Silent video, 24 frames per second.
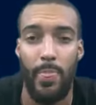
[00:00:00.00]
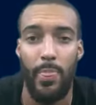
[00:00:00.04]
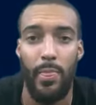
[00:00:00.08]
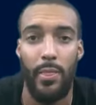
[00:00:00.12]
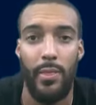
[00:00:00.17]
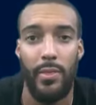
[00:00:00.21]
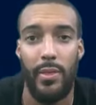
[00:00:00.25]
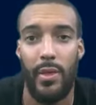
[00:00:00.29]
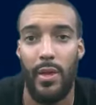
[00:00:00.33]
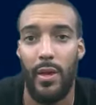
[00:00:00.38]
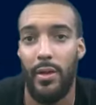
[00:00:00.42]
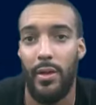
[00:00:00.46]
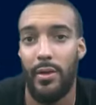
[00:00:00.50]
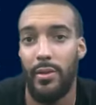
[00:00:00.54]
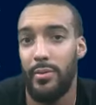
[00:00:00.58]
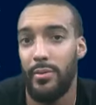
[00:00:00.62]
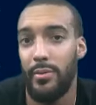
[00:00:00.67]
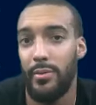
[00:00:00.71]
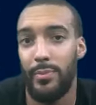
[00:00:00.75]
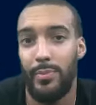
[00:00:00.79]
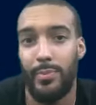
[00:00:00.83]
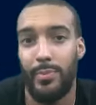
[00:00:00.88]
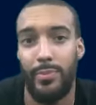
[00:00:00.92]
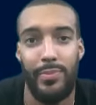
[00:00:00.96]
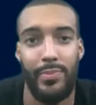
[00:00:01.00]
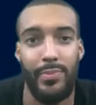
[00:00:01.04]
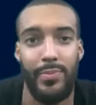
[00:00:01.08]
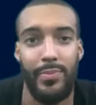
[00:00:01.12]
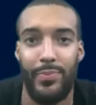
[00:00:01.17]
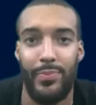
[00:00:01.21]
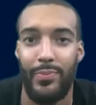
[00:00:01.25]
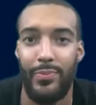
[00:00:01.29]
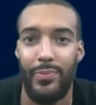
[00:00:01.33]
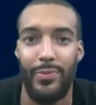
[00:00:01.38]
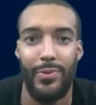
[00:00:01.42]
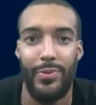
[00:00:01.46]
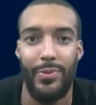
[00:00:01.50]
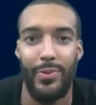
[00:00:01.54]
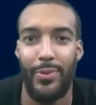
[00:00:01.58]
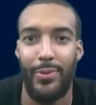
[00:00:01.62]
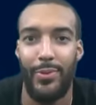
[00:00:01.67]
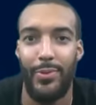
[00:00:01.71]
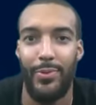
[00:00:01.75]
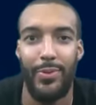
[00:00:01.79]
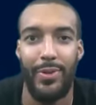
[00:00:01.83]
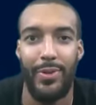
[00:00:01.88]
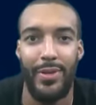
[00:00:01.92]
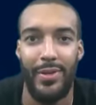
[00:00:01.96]
that, you know,
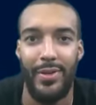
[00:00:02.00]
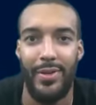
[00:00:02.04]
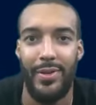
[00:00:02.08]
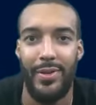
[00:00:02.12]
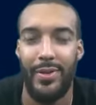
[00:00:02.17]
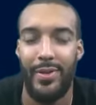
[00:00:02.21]
we